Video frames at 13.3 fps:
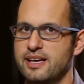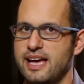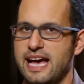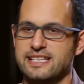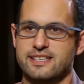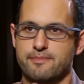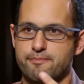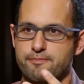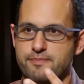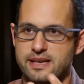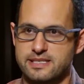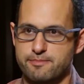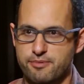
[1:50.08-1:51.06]
as
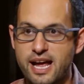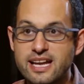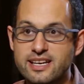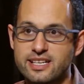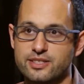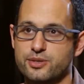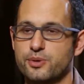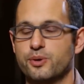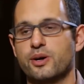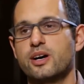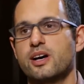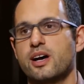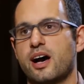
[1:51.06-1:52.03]
a branding tool,
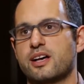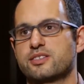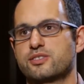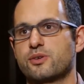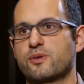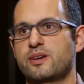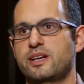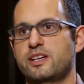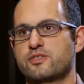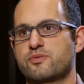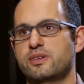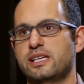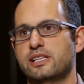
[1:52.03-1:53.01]
a story
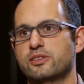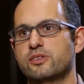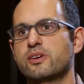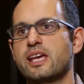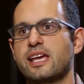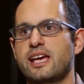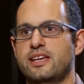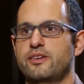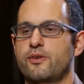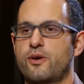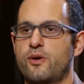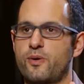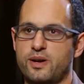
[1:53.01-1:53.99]
is really looking at
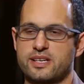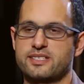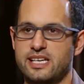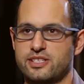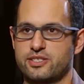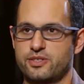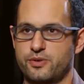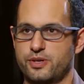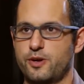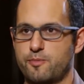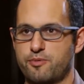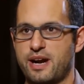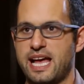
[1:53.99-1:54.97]
your organization or
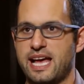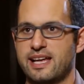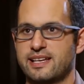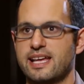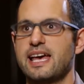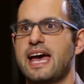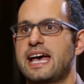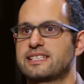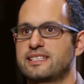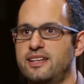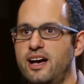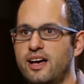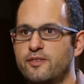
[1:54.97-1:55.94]
your brand as
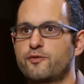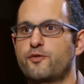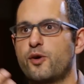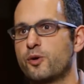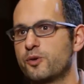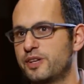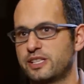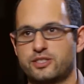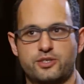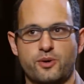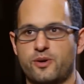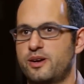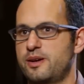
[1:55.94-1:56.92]
an unfolding
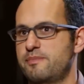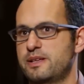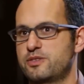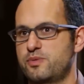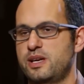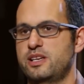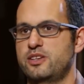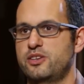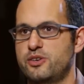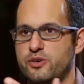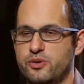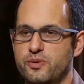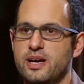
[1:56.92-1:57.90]
story between
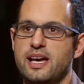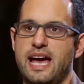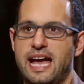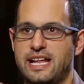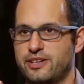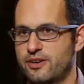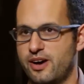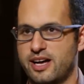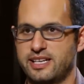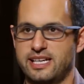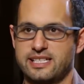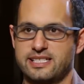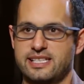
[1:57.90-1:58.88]
you and your
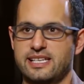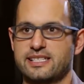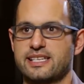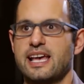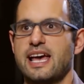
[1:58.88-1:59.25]
audiences,